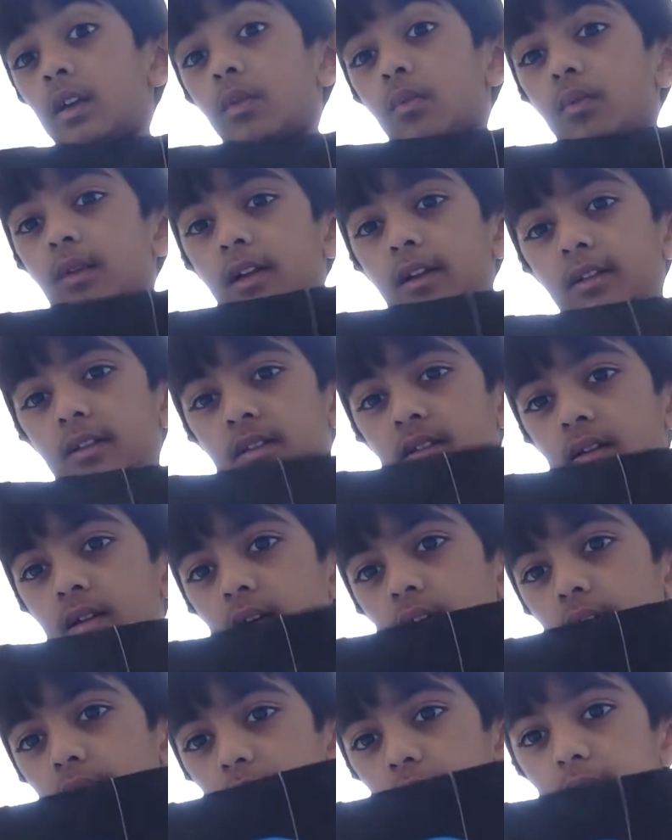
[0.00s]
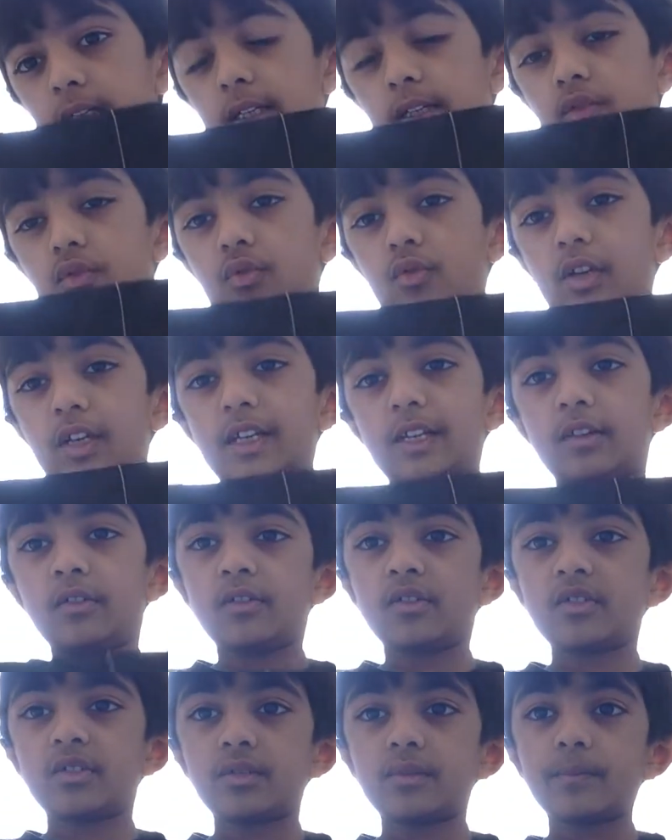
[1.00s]
rings in
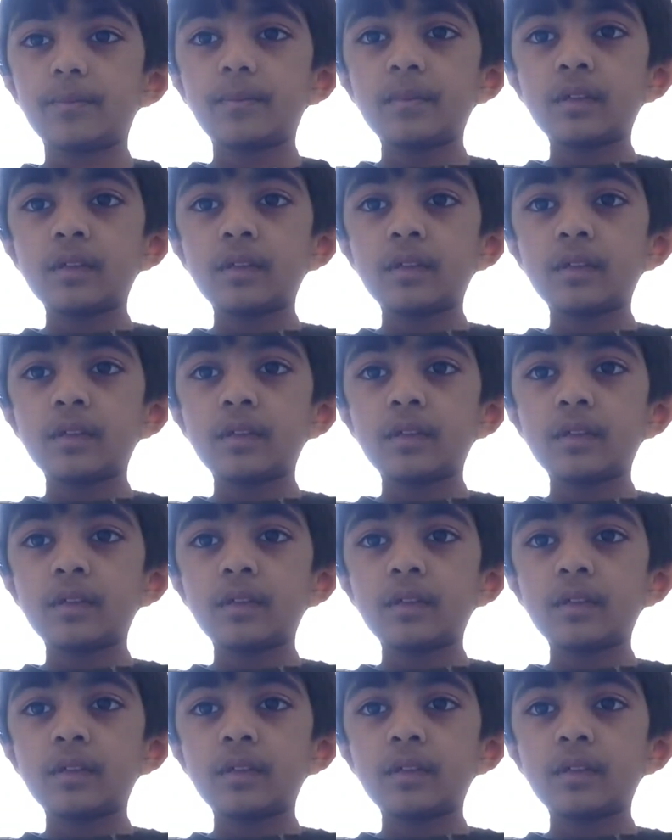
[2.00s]
rings